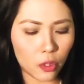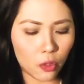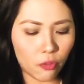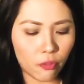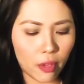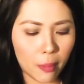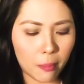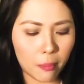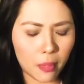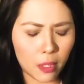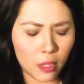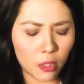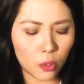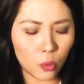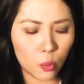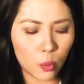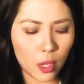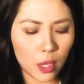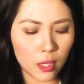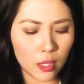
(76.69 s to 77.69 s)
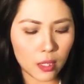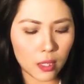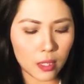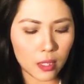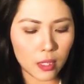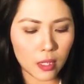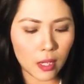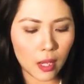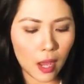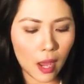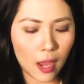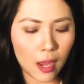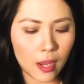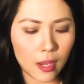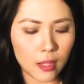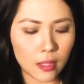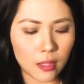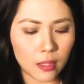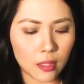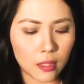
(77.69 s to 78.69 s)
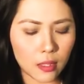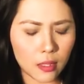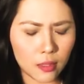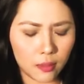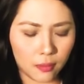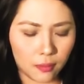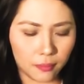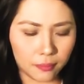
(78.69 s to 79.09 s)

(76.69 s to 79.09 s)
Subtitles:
November 2018.